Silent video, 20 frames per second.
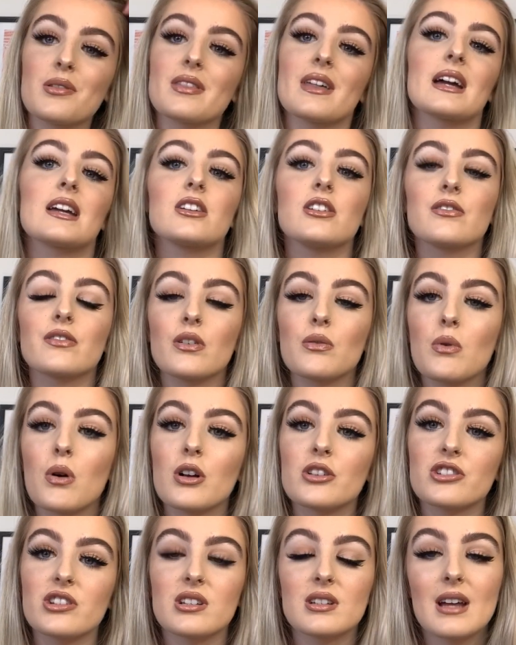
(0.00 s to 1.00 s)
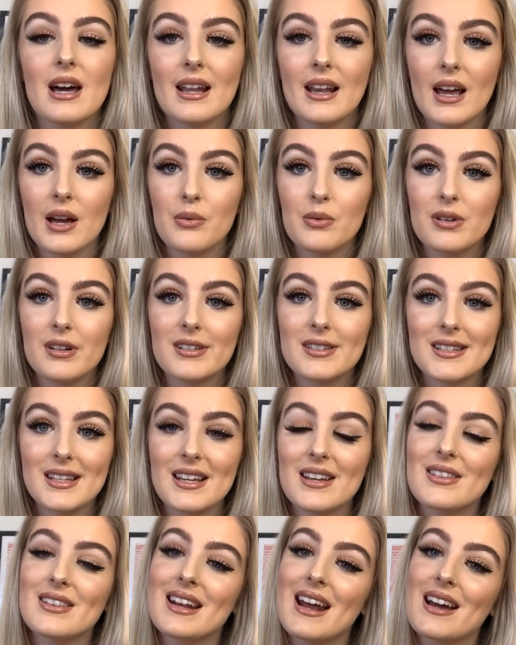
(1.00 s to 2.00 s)
Thank you for watching, and I will see you
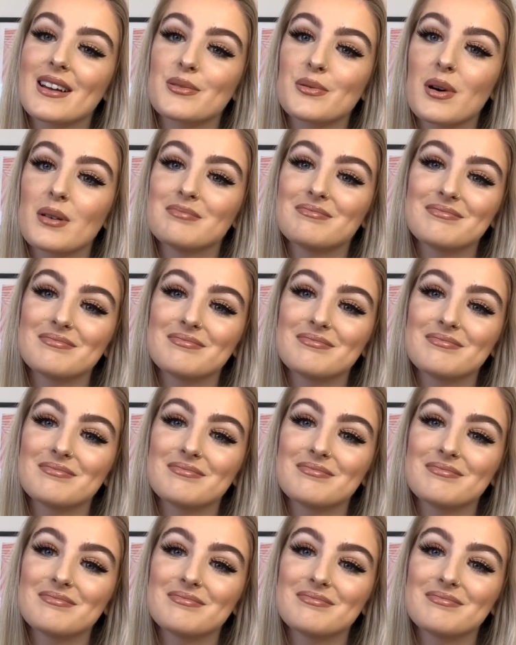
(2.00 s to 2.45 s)
in the next one.